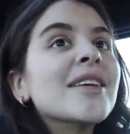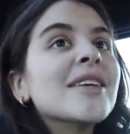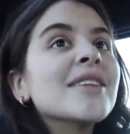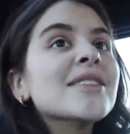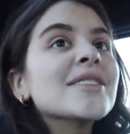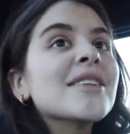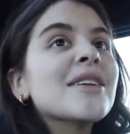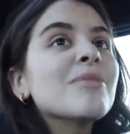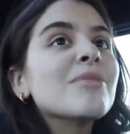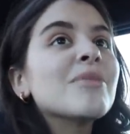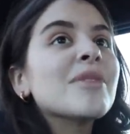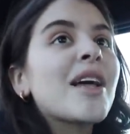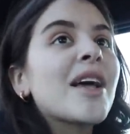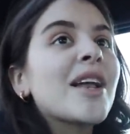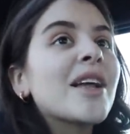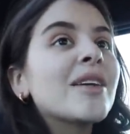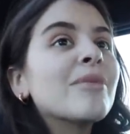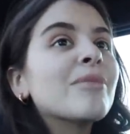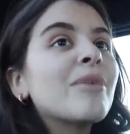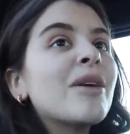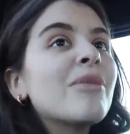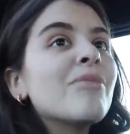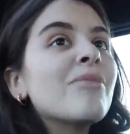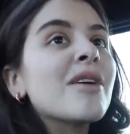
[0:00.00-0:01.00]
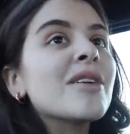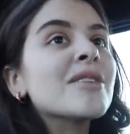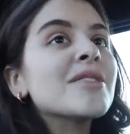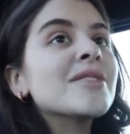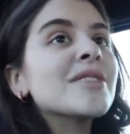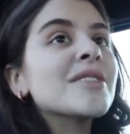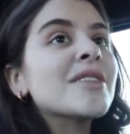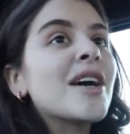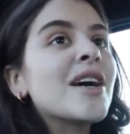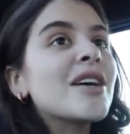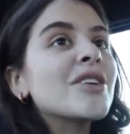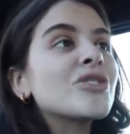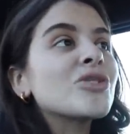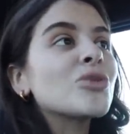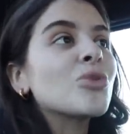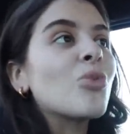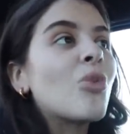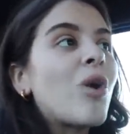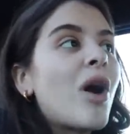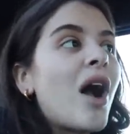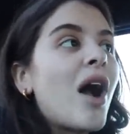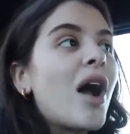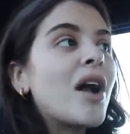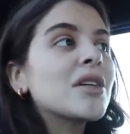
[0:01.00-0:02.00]
is I'm getting my mustache
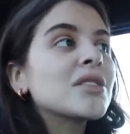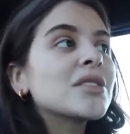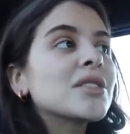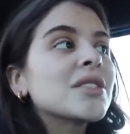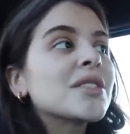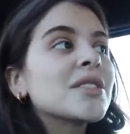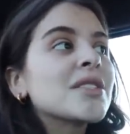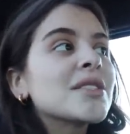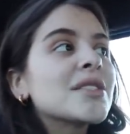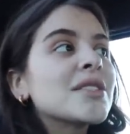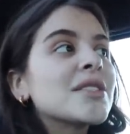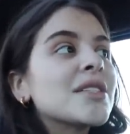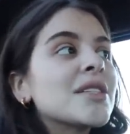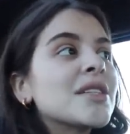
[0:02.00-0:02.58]
waxed.